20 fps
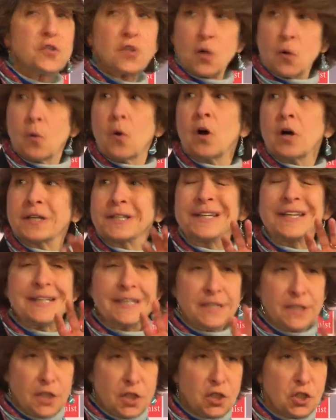so on
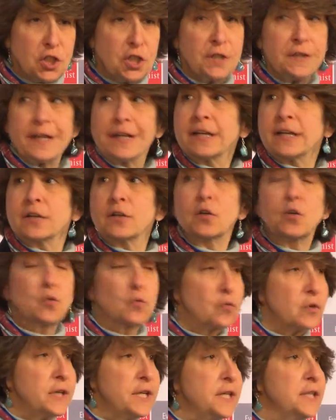condition that it
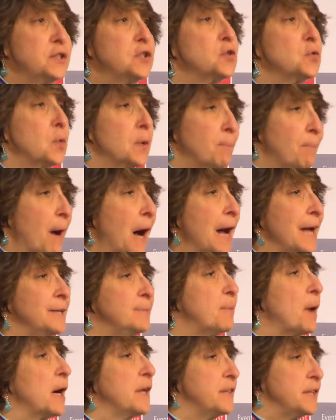agree to
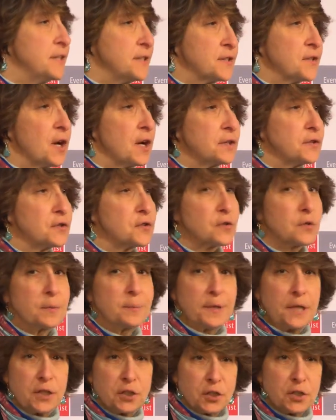abide by these
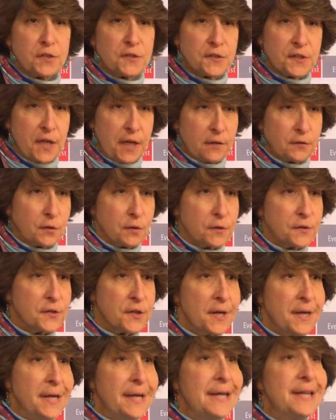non-discrimination standards.
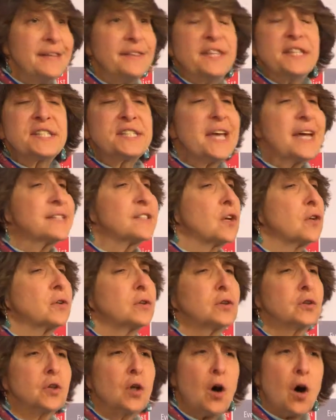This has a
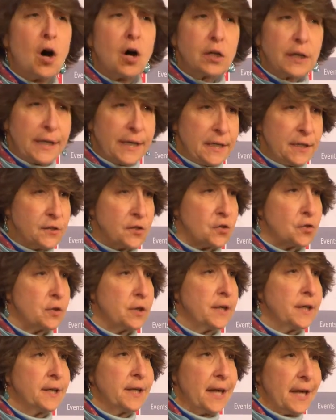long
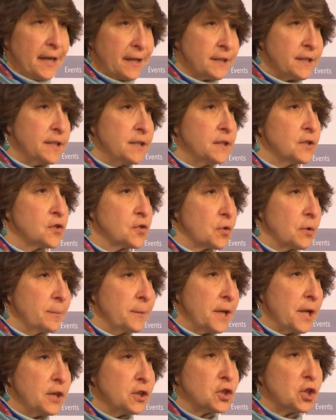history in
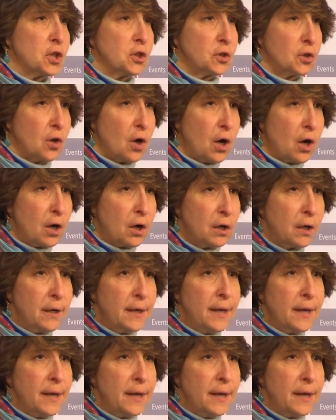anti-discrimination law,